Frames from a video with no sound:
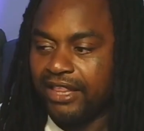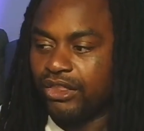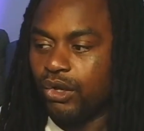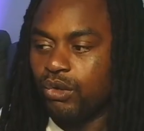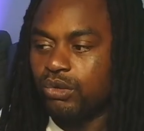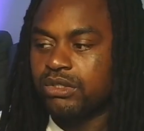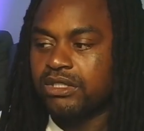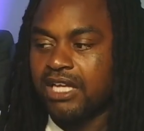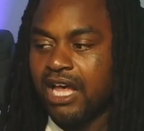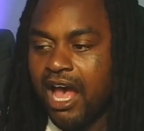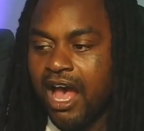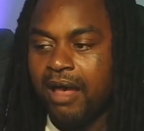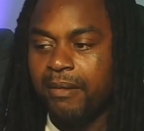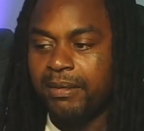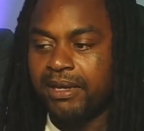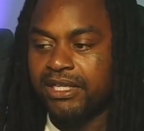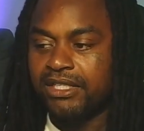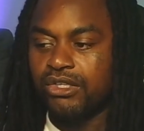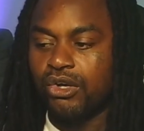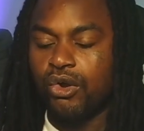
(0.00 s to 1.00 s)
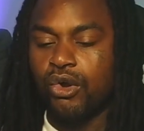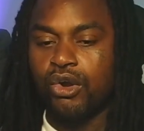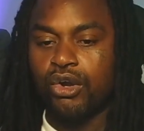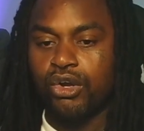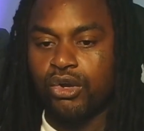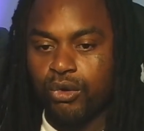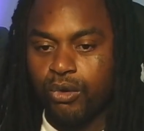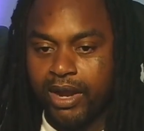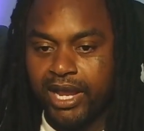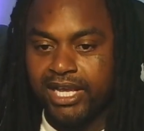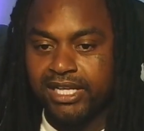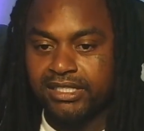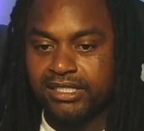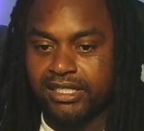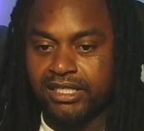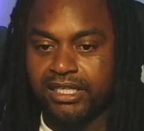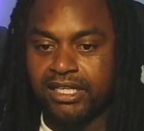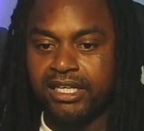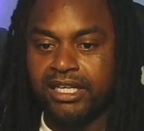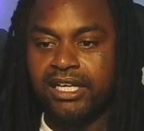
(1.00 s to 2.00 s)
Those comments are
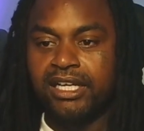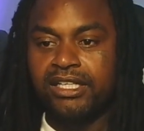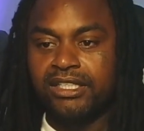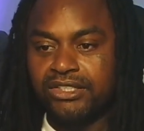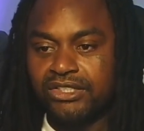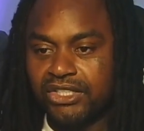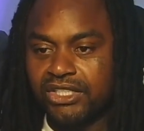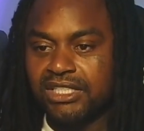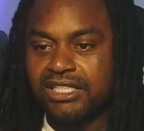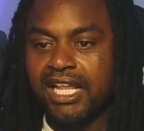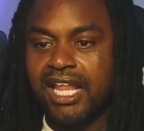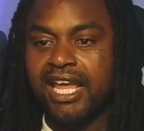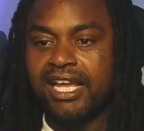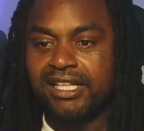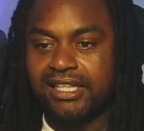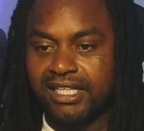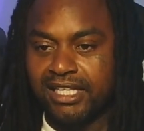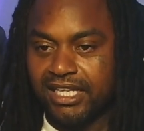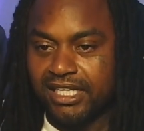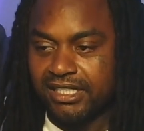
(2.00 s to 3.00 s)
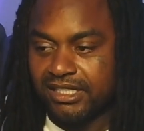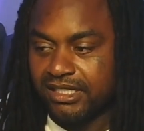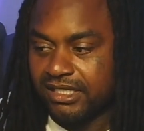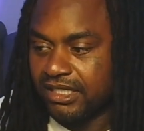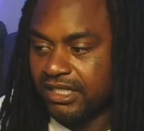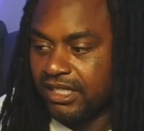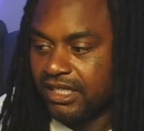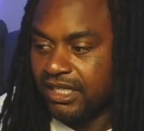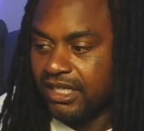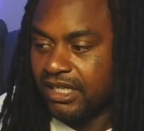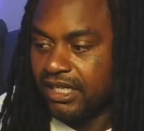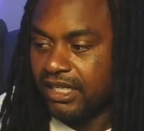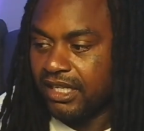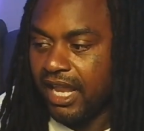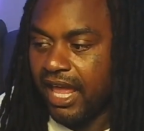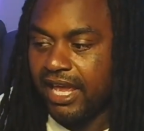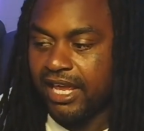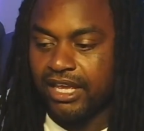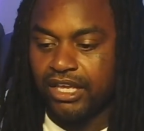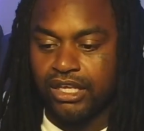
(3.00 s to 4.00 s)
crazy. Just like this.
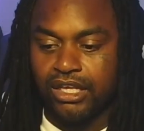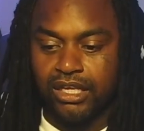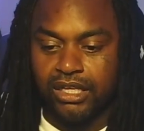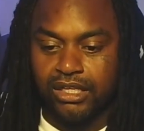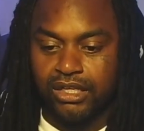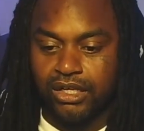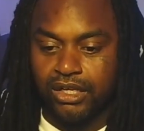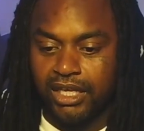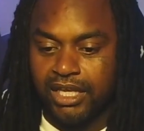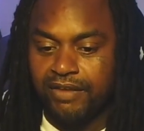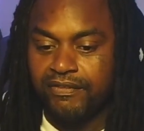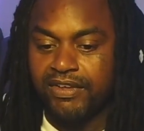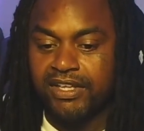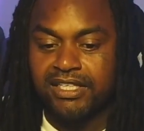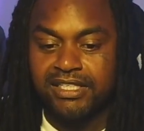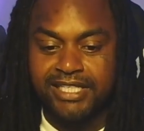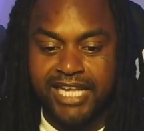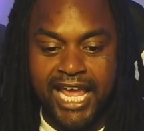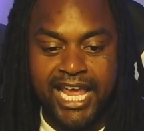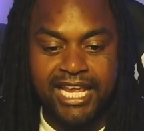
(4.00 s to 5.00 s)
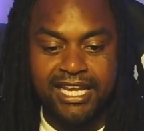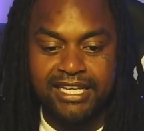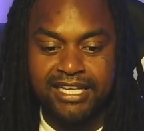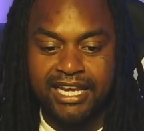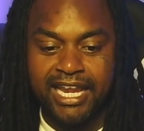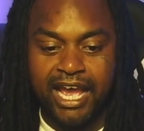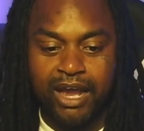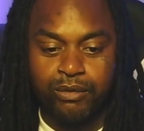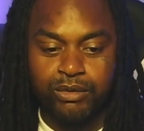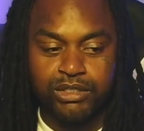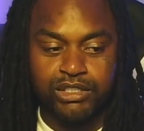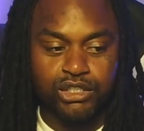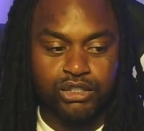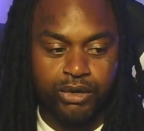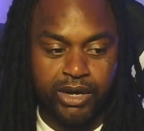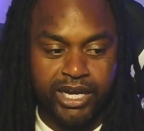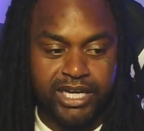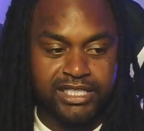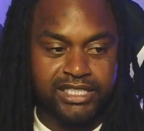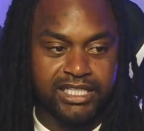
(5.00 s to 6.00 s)
Like, even dating now is
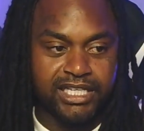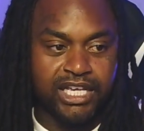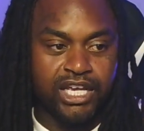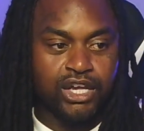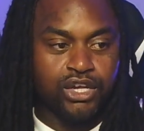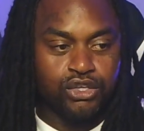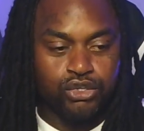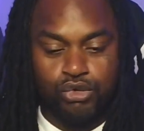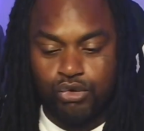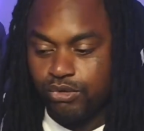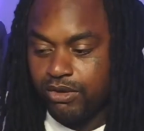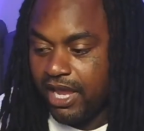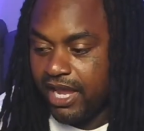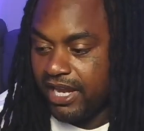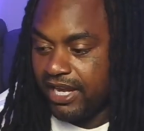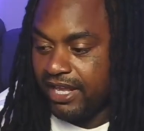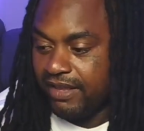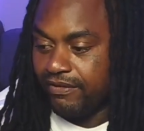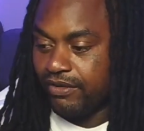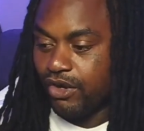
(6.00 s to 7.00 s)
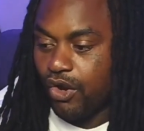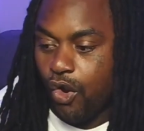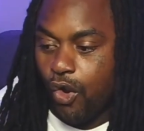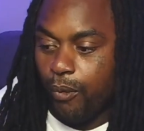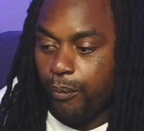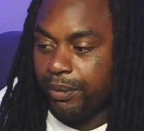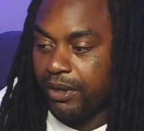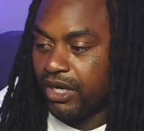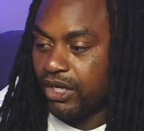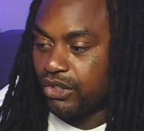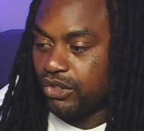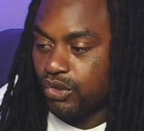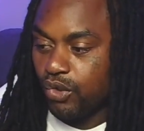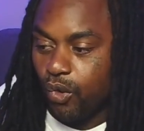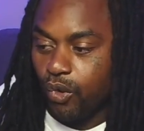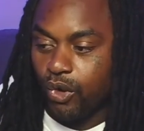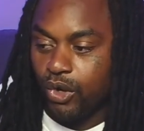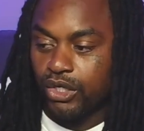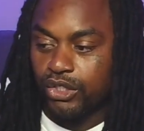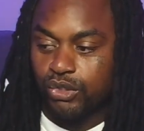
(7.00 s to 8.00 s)
crazy. You can't even open a
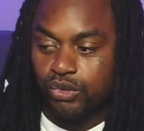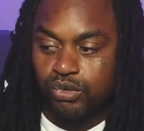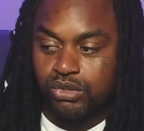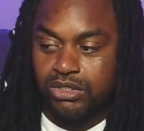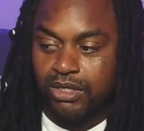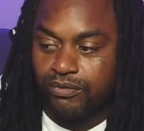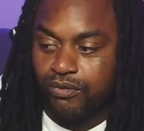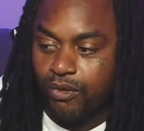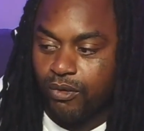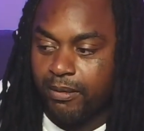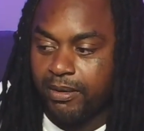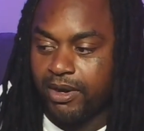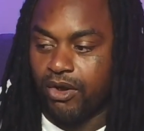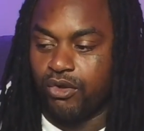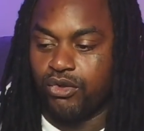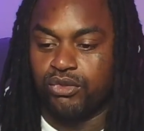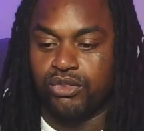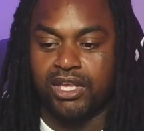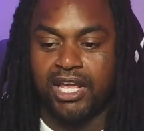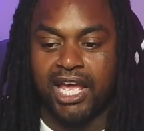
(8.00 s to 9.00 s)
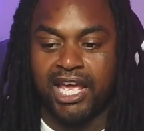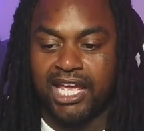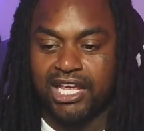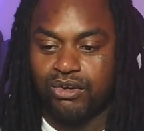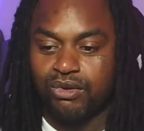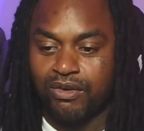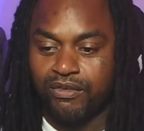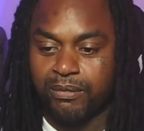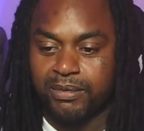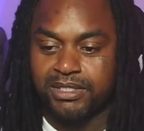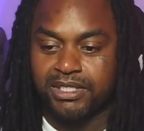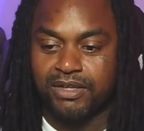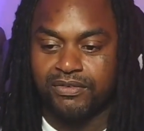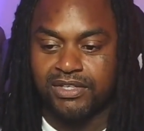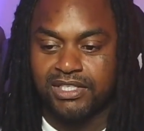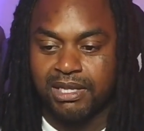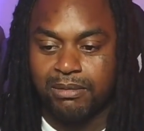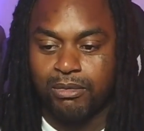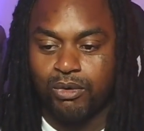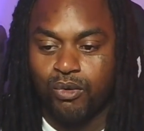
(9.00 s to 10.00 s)
door or do something for a woman. Oh, you think I can't do it for myself
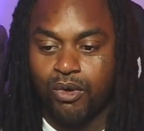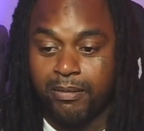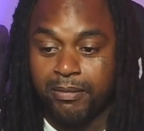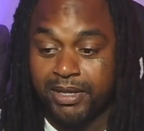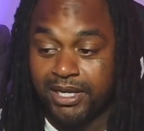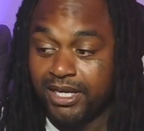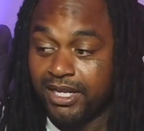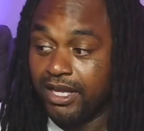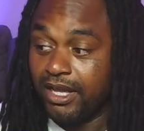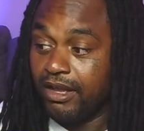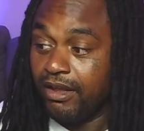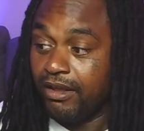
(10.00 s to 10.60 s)
because I'm a woman?